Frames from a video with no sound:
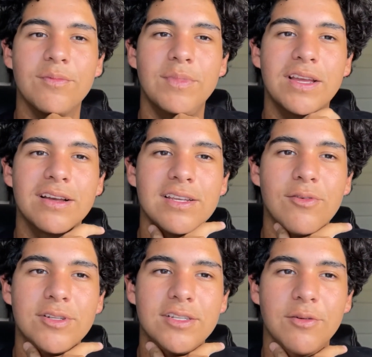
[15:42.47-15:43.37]
because I'm
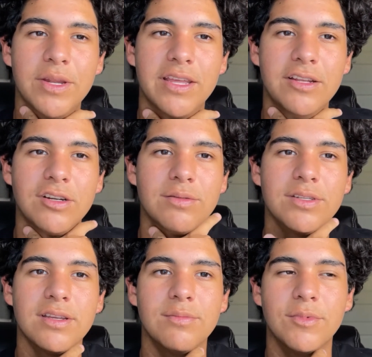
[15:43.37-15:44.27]
watching so many
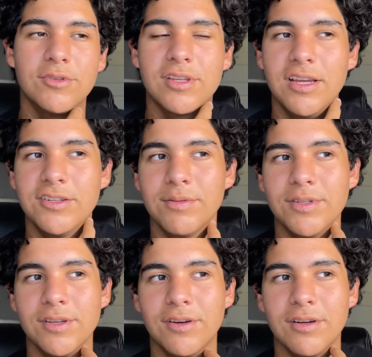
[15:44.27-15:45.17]
K-dramas and most
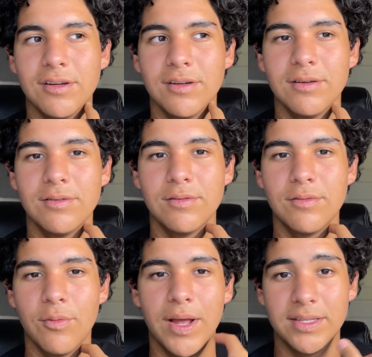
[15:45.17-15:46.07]
K-dramas are
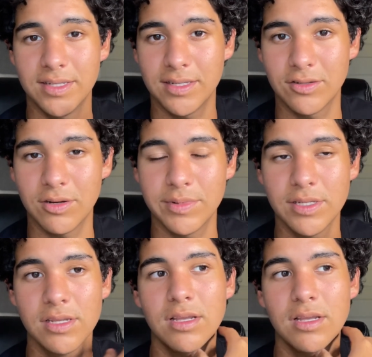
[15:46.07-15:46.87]
romantic dramas,